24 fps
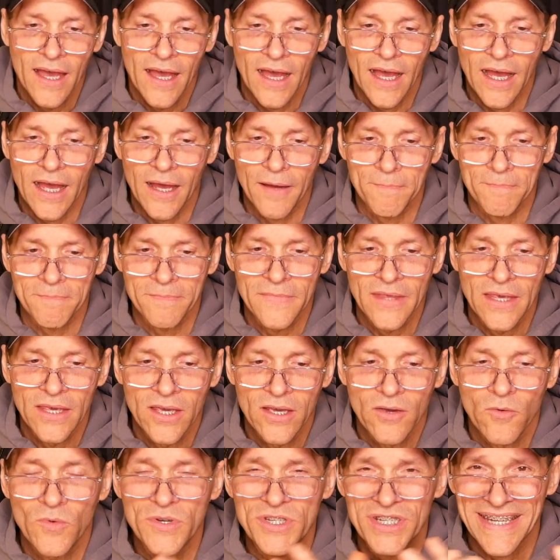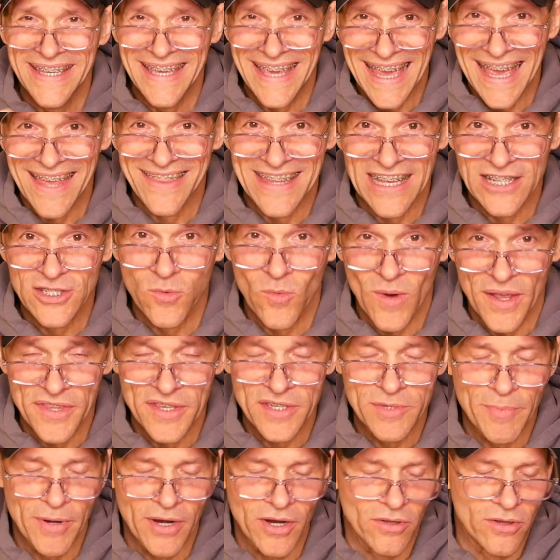um, which again, that's why
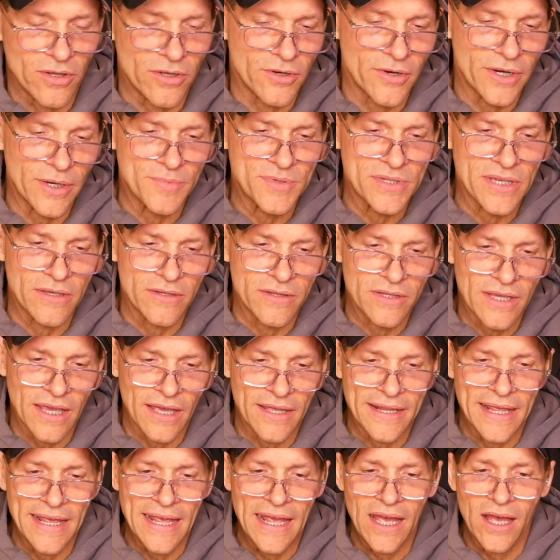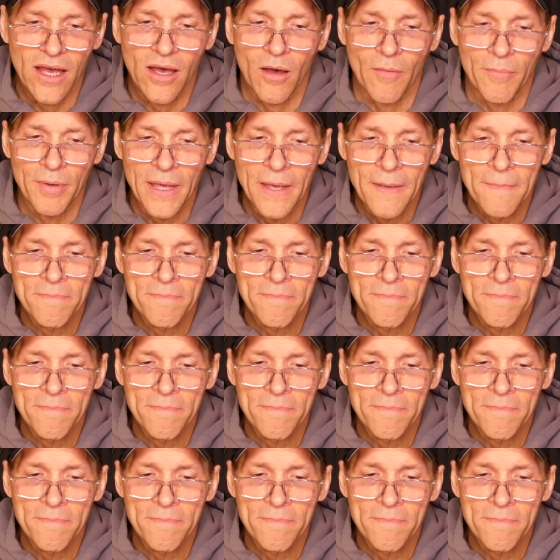these parallel grips kind of help.